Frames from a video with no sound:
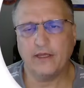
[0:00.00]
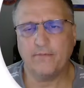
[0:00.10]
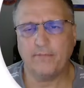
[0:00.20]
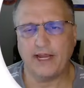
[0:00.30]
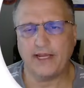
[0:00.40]

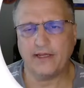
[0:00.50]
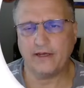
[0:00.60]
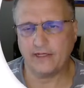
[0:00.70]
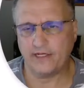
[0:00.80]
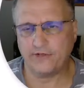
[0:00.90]
by
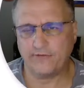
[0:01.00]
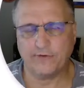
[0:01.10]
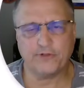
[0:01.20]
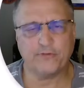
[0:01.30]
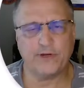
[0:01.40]
each of
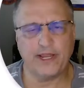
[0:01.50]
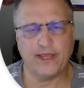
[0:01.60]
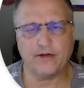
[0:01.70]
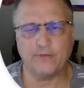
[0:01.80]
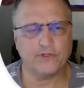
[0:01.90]
those 3
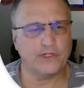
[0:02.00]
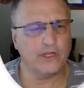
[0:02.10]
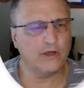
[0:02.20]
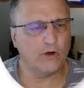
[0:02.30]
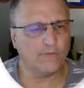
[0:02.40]
animals.
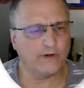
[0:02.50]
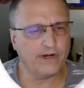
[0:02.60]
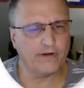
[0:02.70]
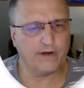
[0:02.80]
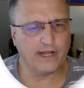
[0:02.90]
Over
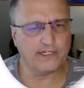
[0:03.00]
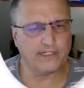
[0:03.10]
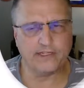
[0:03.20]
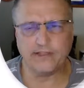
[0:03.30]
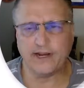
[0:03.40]
here, I
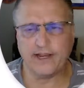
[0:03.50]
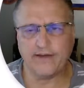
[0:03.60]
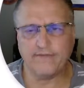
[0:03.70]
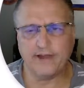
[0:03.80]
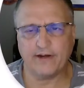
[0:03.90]
see that I
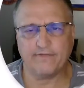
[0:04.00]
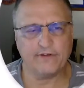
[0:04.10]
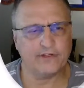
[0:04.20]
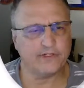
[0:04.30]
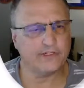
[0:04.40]
have
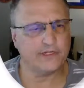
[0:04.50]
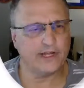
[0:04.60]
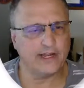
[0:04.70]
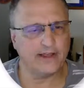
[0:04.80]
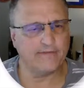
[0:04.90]
elephants,
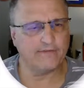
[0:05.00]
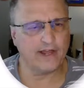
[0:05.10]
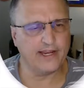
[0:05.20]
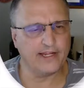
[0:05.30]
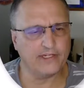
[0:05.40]
I have
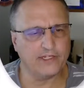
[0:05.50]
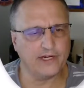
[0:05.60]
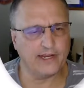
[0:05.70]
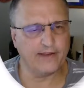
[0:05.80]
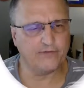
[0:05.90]
lions,
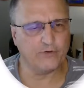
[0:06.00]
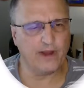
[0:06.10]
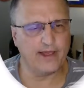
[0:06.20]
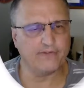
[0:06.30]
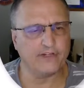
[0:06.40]
and I have
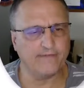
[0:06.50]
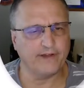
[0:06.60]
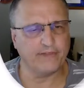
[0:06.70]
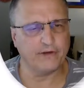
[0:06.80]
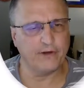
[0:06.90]
giraffes. I've
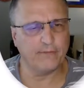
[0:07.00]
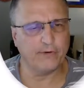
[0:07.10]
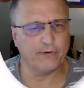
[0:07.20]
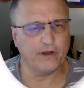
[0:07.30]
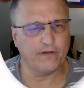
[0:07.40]
got the
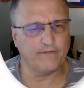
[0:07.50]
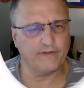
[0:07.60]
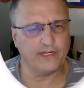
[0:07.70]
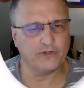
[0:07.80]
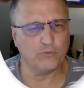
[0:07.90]
number of
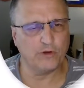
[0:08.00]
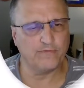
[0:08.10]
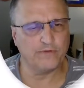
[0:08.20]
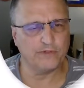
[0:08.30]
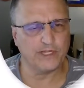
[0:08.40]
each one
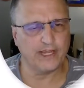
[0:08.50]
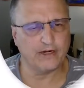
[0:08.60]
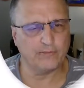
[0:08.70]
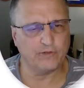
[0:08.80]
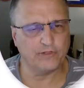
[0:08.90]
of those
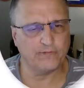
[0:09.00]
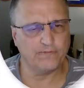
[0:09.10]
animals,